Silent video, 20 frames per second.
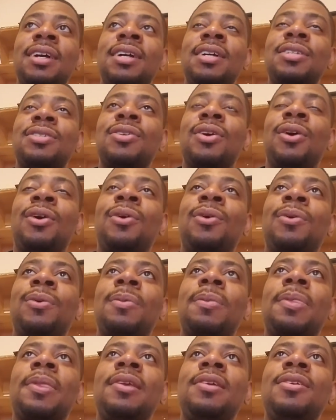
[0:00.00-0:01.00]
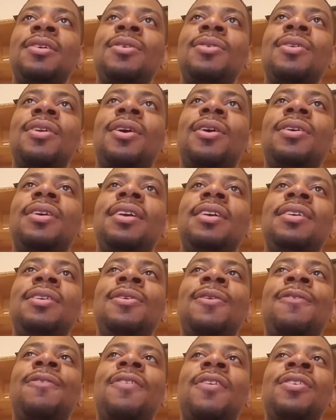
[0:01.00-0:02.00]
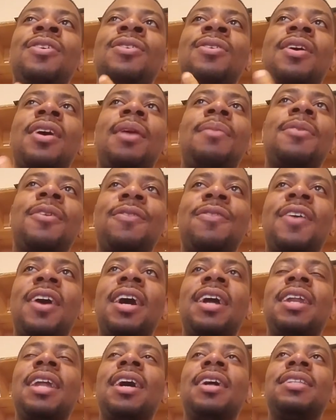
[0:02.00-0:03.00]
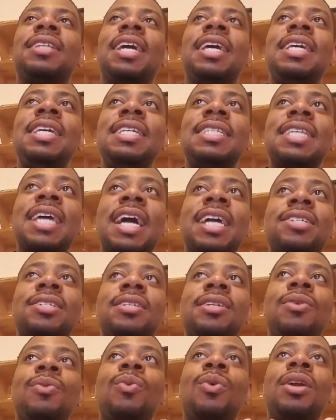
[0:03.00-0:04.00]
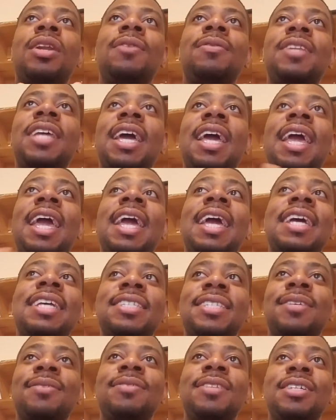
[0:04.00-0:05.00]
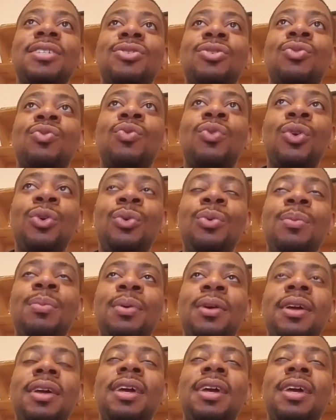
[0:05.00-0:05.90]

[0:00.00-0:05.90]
So, you know, you come to find out that he's actually one of the heads of this group.